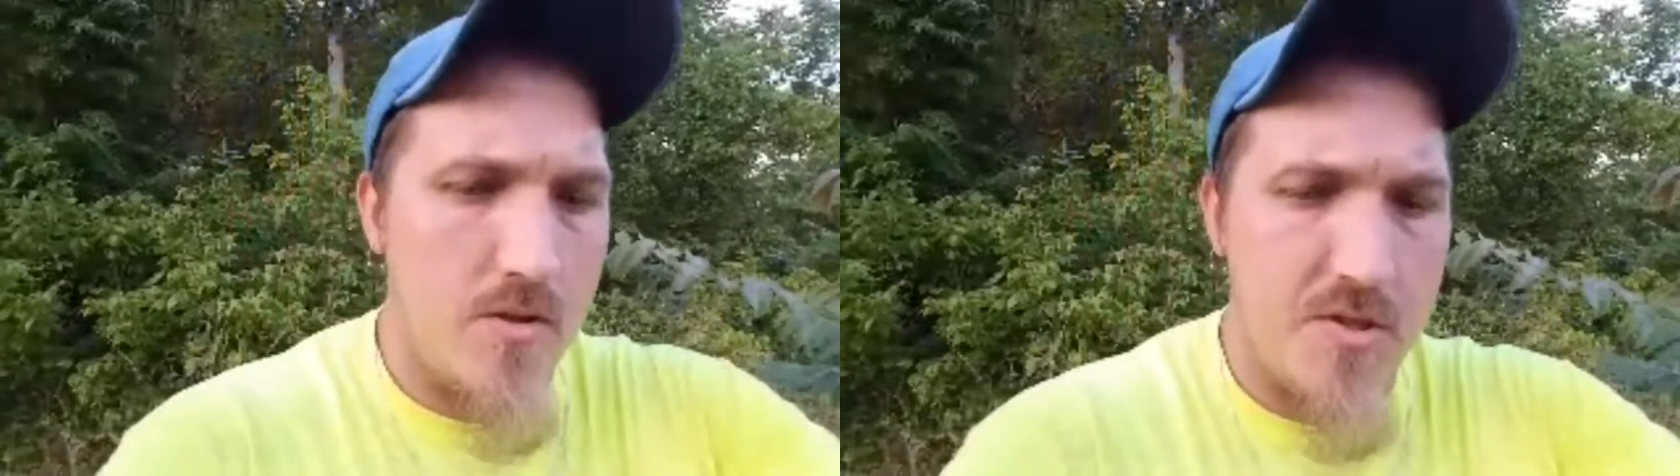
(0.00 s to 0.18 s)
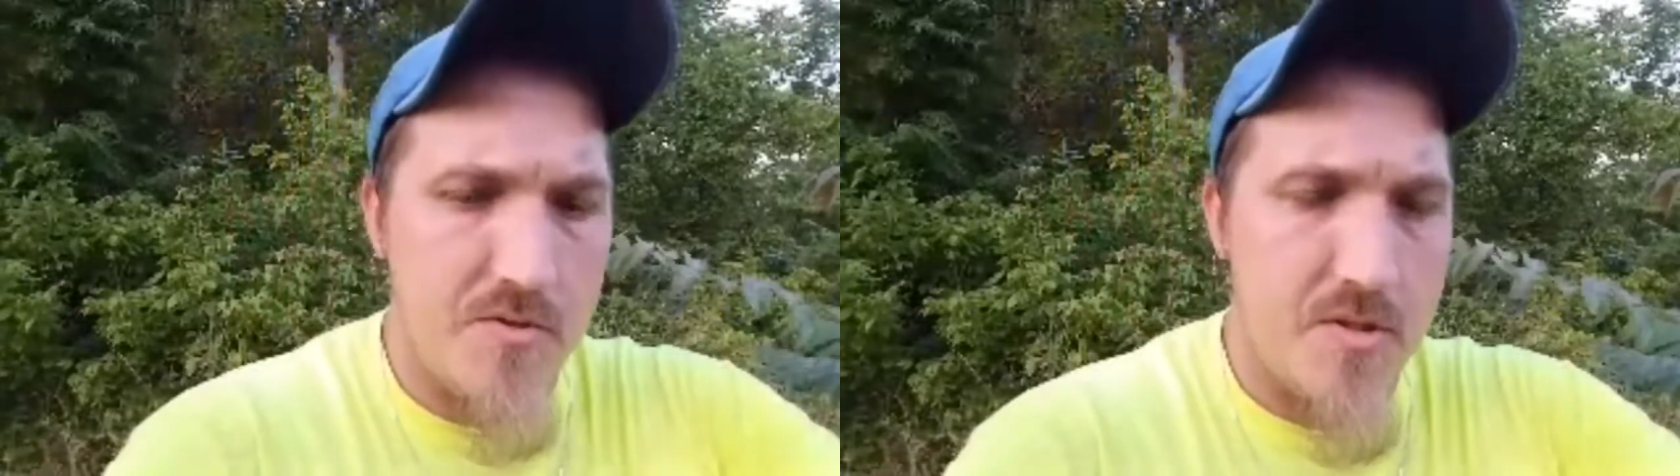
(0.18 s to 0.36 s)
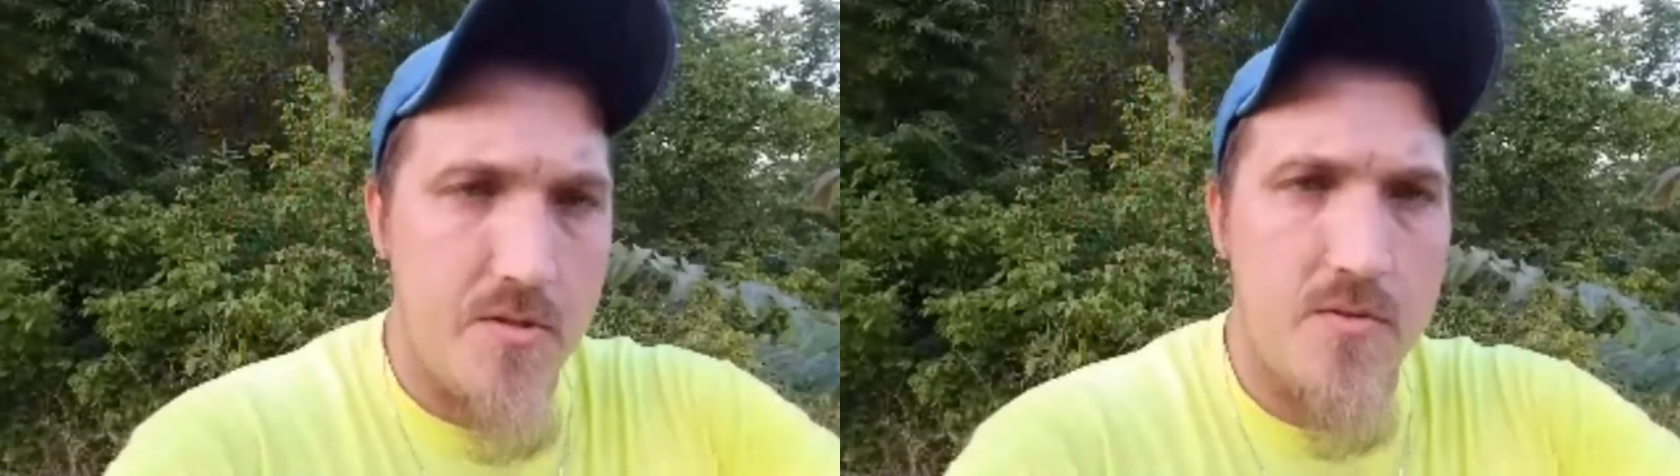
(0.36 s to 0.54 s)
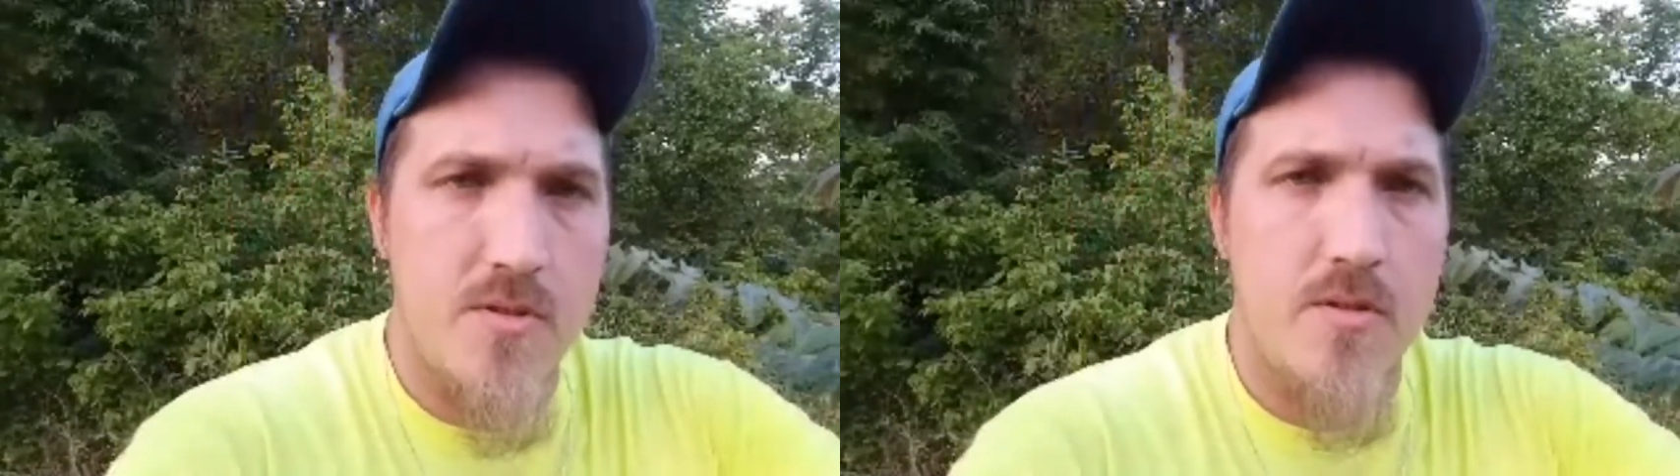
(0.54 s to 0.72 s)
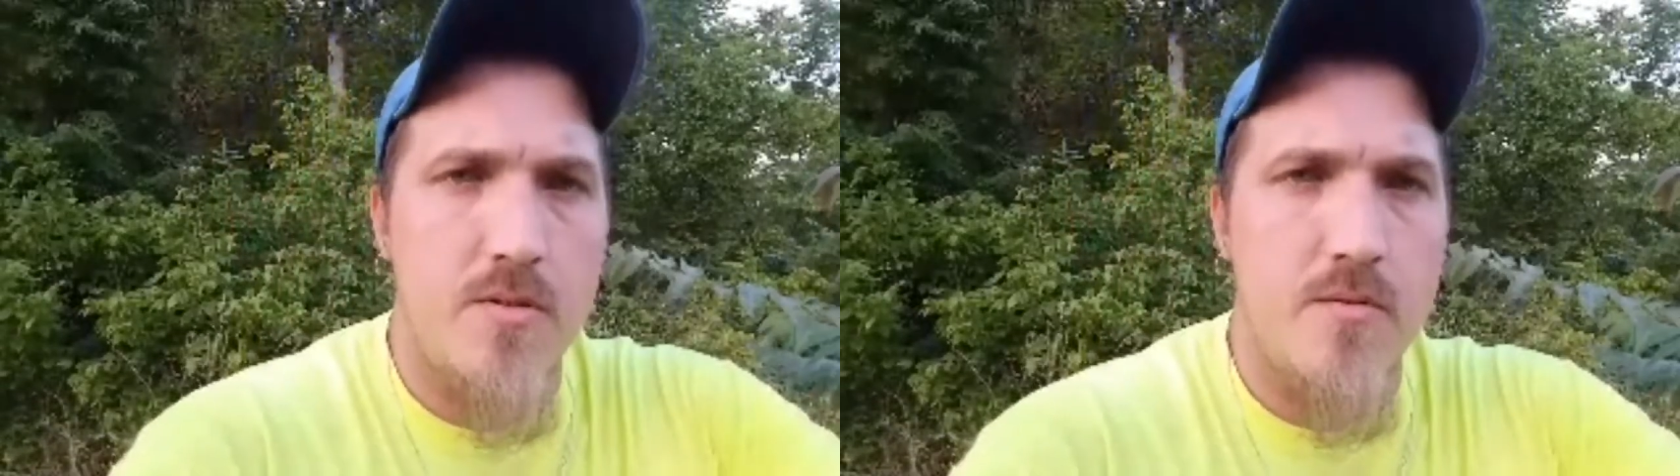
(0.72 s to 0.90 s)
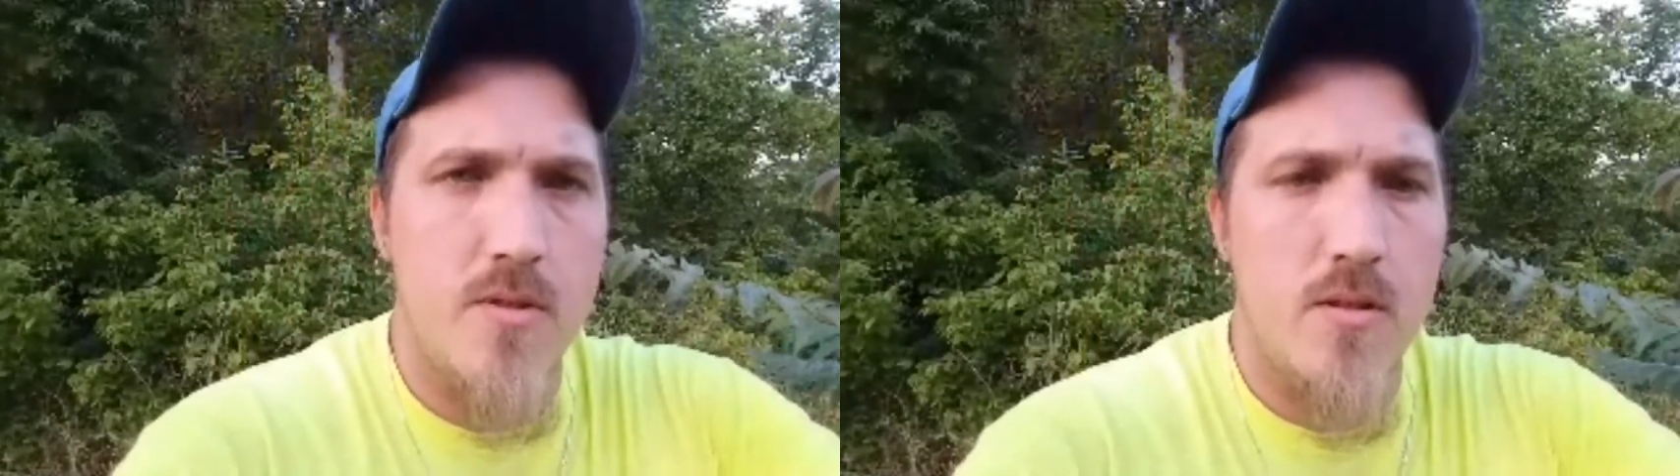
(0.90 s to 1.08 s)
you choose to
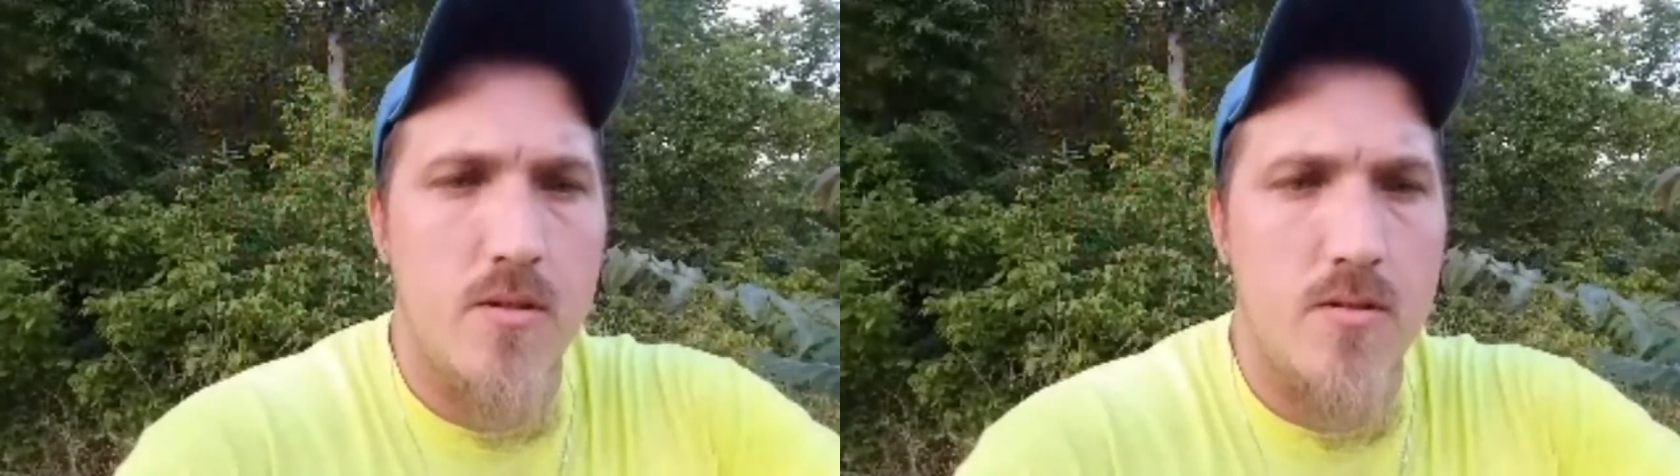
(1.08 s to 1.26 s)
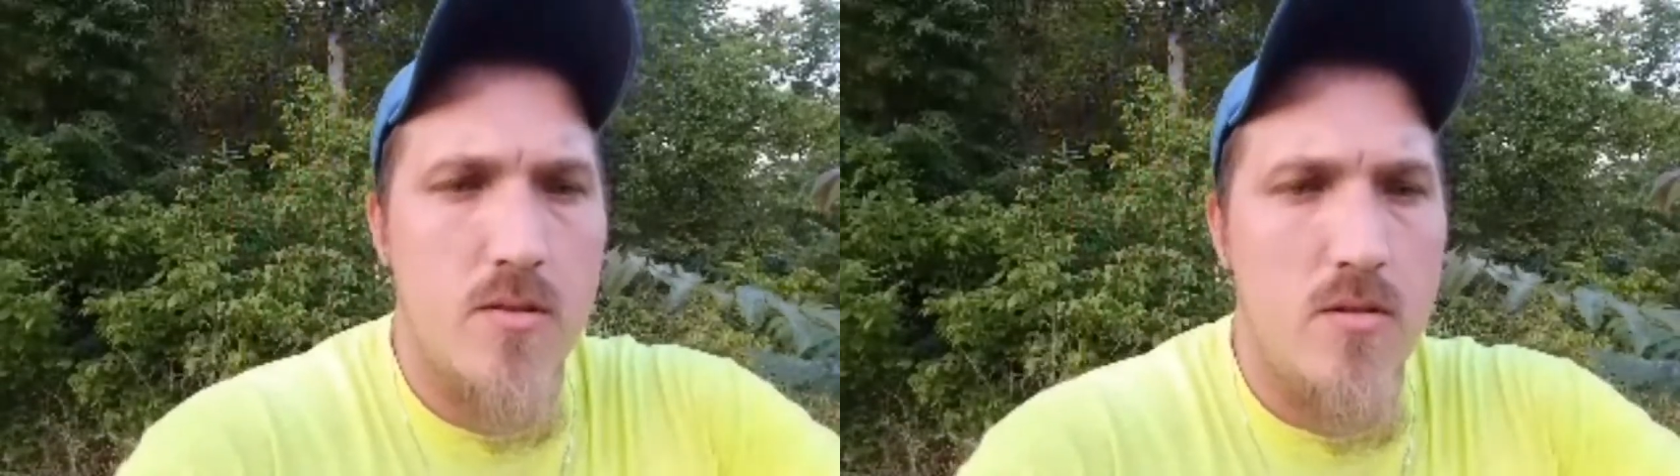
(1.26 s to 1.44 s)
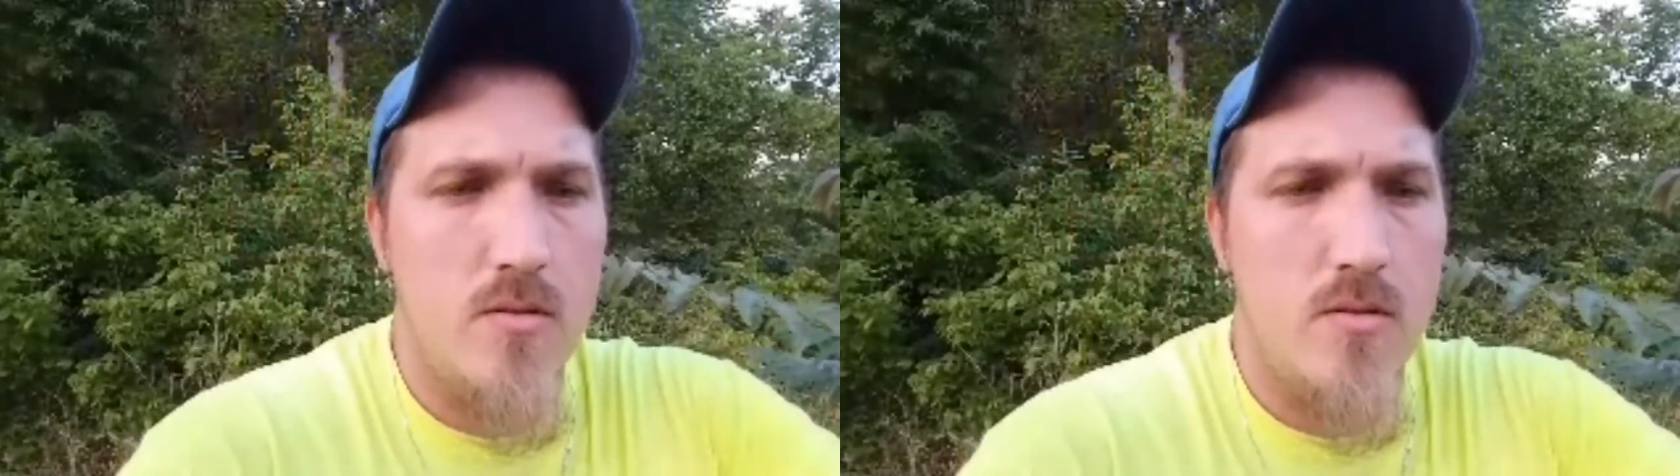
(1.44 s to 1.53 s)
do drugs.